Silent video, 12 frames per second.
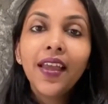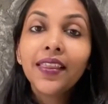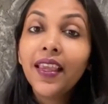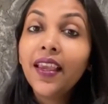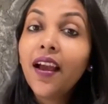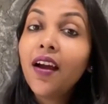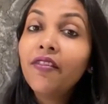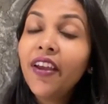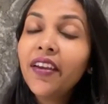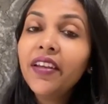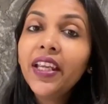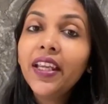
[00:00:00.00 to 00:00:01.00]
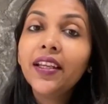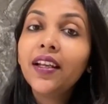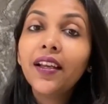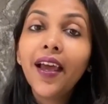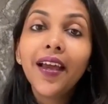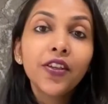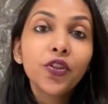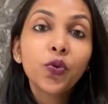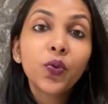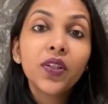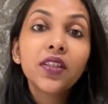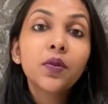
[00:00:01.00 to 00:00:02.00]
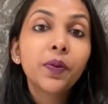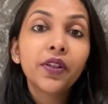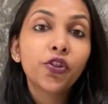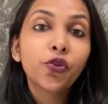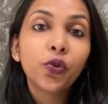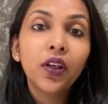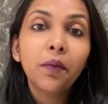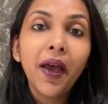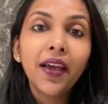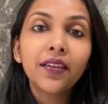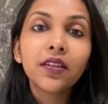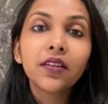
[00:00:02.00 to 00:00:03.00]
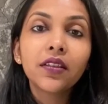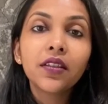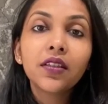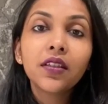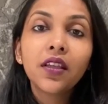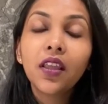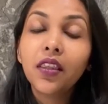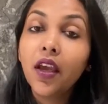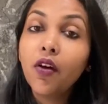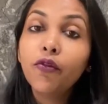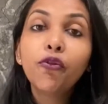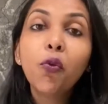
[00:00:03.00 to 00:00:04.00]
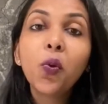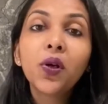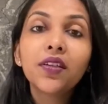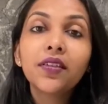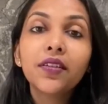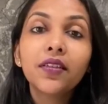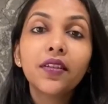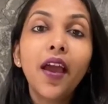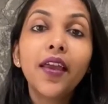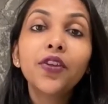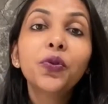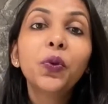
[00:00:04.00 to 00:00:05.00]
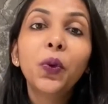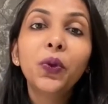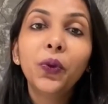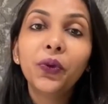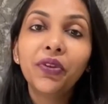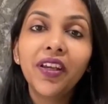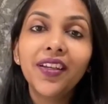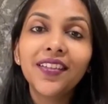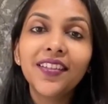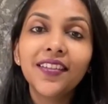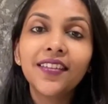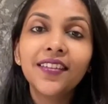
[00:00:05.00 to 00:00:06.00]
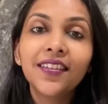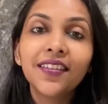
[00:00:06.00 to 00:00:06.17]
They are very inclined towards spiritual matters. They are focused and goal-oriented.